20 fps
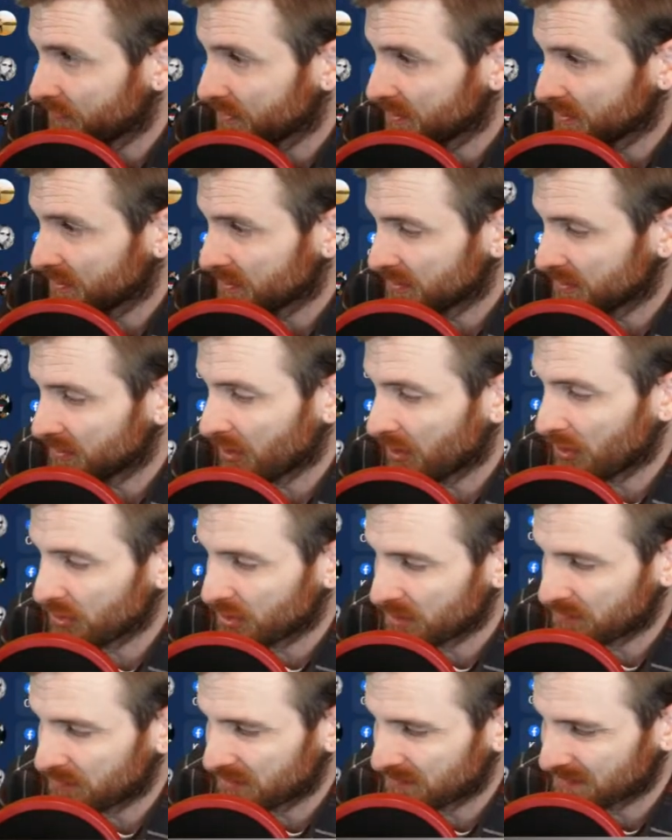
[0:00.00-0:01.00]
Oh, you
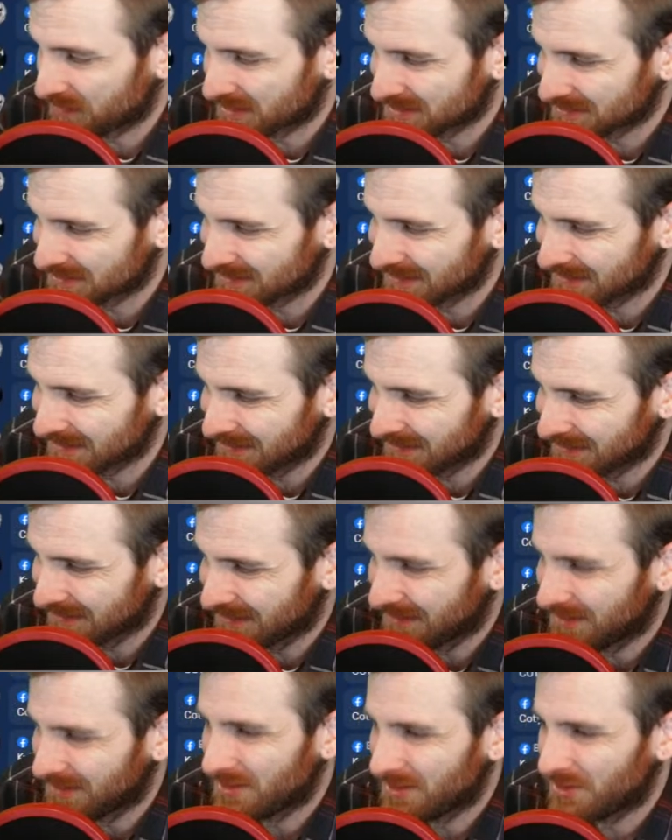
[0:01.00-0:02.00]
couldn't put a picture in there?
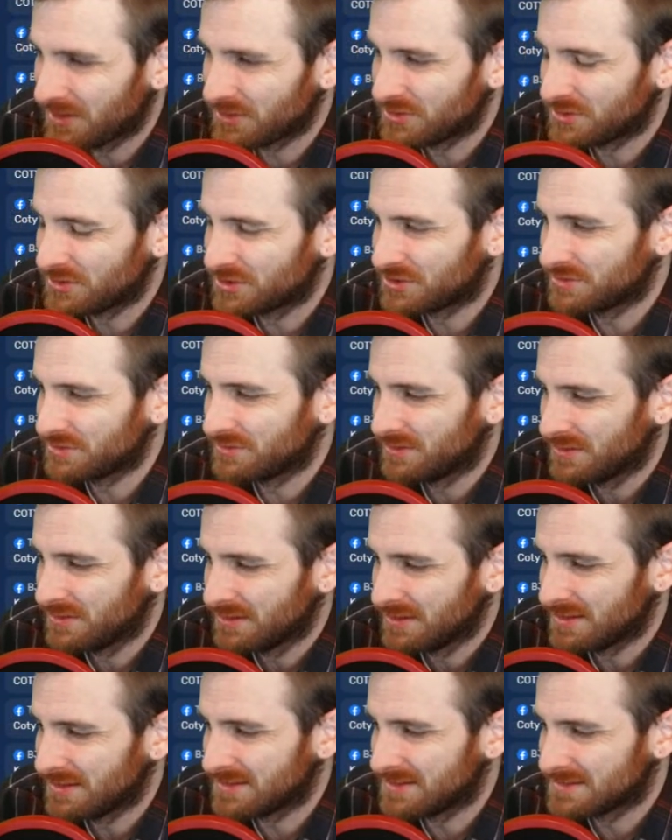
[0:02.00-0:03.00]
No.
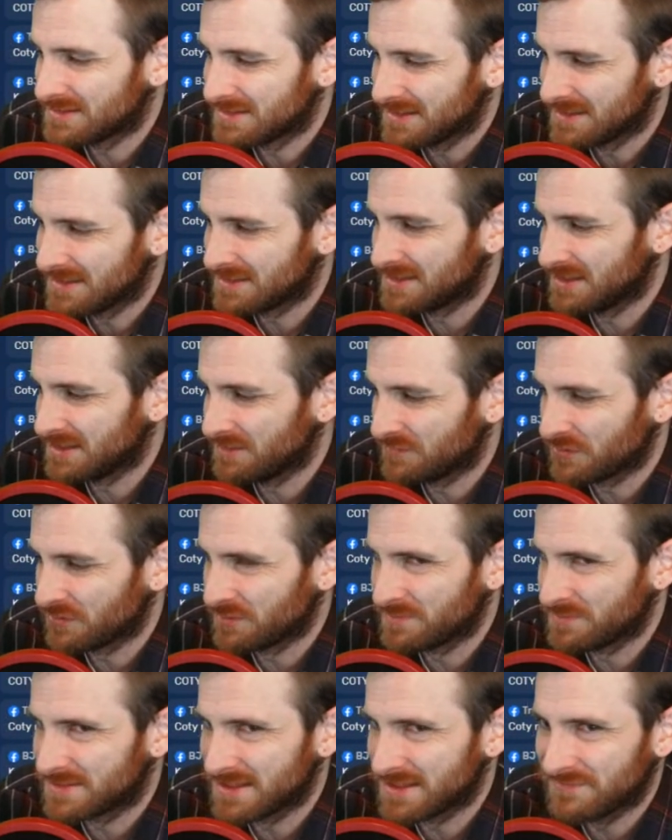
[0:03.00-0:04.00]
Is the living
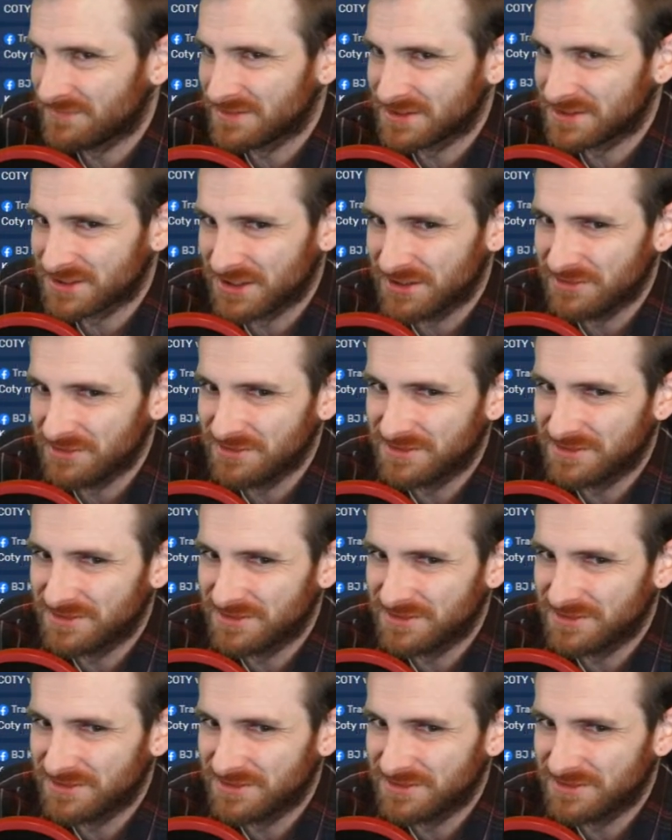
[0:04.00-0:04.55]
room safe to show?